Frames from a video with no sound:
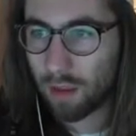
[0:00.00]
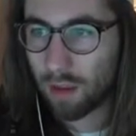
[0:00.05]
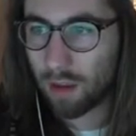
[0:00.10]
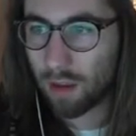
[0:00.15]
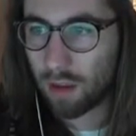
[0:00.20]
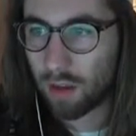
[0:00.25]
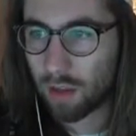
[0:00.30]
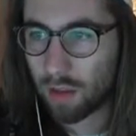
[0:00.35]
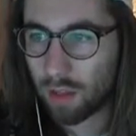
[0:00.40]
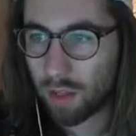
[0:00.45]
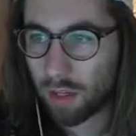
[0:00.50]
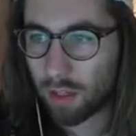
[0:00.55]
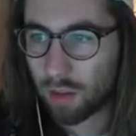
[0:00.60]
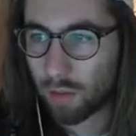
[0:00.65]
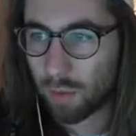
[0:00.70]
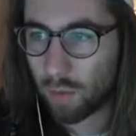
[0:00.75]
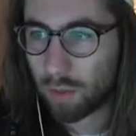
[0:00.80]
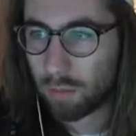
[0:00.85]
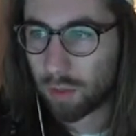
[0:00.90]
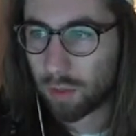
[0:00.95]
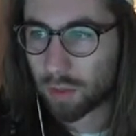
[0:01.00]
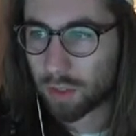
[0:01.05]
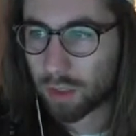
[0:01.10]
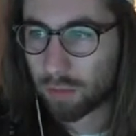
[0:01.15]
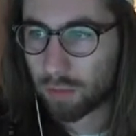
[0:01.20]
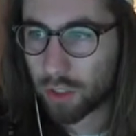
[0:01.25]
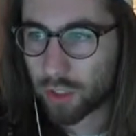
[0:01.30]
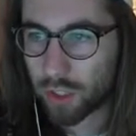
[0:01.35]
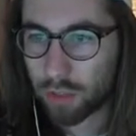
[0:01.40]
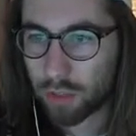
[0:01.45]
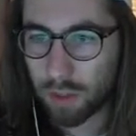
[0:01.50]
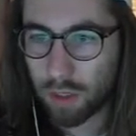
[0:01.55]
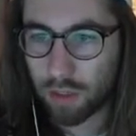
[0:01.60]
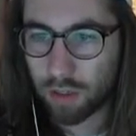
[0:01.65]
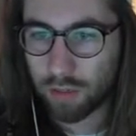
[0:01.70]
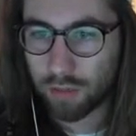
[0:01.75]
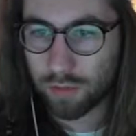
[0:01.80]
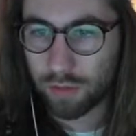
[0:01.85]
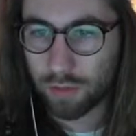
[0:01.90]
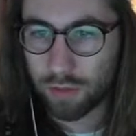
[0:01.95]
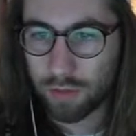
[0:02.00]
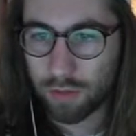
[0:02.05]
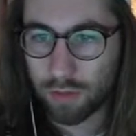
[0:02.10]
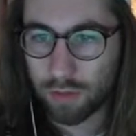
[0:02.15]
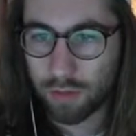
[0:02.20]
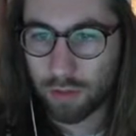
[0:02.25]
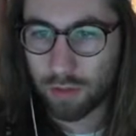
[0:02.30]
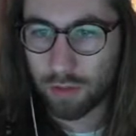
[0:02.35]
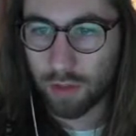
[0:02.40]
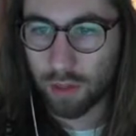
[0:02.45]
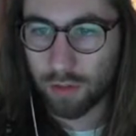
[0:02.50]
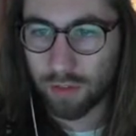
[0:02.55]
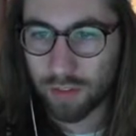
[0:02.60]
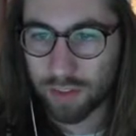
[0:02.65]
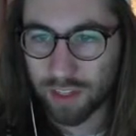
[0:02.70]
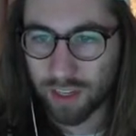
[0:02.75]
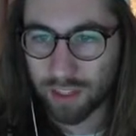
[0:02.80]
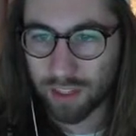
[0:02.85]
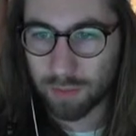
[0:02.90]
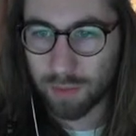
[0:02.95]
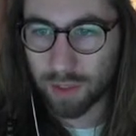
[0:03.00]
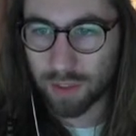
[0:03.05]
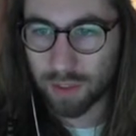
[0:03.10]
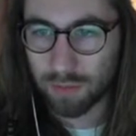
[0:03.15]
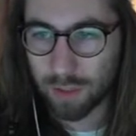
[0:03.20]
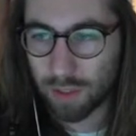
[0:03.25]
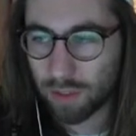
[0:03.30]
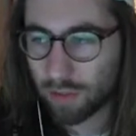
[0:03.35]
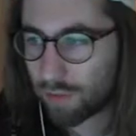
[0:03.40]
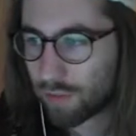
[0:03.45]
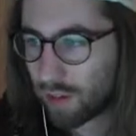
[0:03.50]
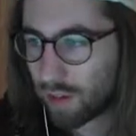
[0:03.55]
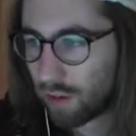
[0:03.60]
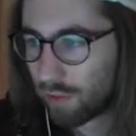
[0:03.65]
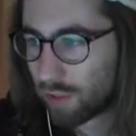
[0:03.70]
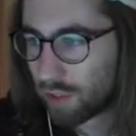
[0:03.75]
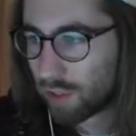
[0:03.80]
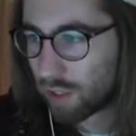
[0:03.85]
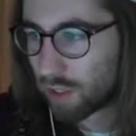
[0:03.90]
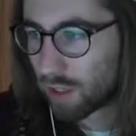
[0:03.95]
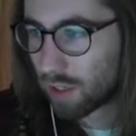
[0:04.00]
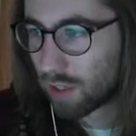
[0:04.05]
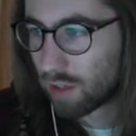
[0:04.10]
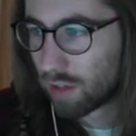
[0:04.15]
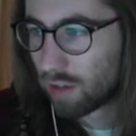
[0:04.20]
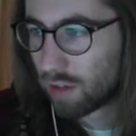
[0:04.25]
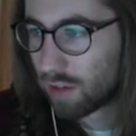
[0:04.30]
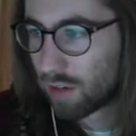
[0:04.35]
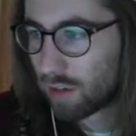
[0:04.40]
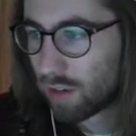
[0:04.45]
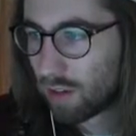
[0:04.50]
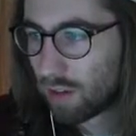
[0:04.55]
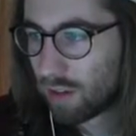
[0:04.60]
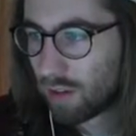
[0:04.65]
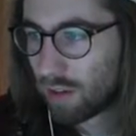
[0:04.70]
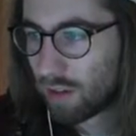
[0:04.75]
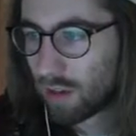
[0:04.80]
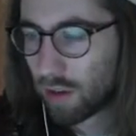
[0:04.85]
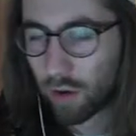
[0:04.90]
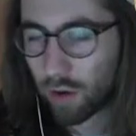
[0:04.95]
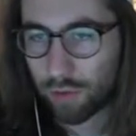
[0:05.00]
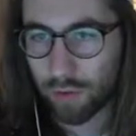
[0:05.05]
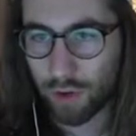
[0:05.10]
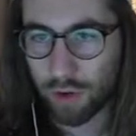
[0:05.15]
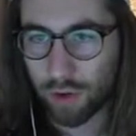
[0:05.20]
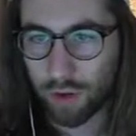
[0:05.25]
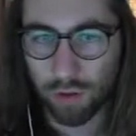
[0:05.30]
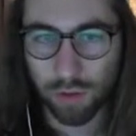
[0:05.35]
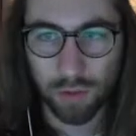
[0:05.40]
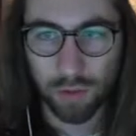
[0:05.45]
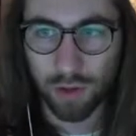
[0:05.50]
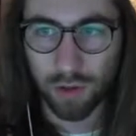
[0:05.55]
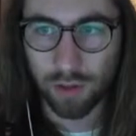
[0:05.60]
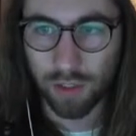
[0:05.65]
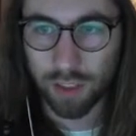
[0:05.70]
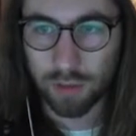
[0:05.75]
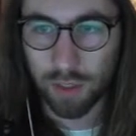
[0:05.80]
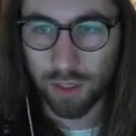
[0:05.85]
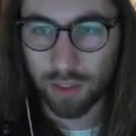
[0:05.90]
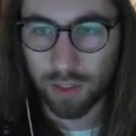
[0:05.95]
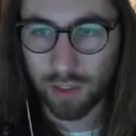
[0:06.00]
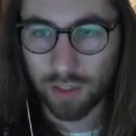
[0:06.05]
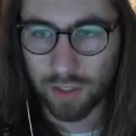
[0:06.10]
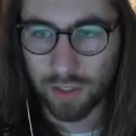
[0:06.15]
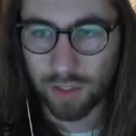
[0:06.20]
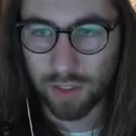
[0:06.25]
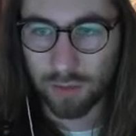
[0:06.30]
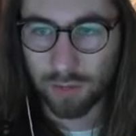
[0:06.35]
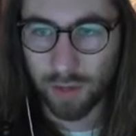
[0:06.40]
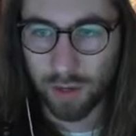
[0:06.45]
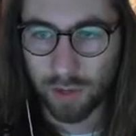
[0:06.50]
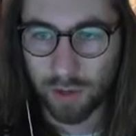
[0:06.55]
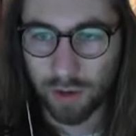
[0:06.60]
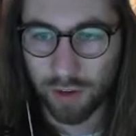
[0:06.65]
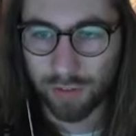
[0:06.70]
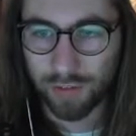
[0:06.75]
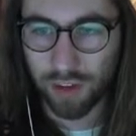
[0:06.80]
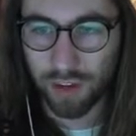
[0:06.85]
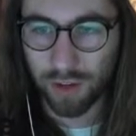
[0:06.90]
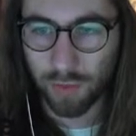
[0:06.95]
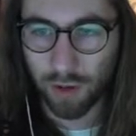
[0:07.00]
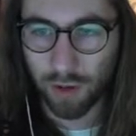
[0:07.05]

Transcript: like the one poster mentioned above, and this guy's basically going to fight every ticket. I don't know if we're going to go through all these pages, but I want to find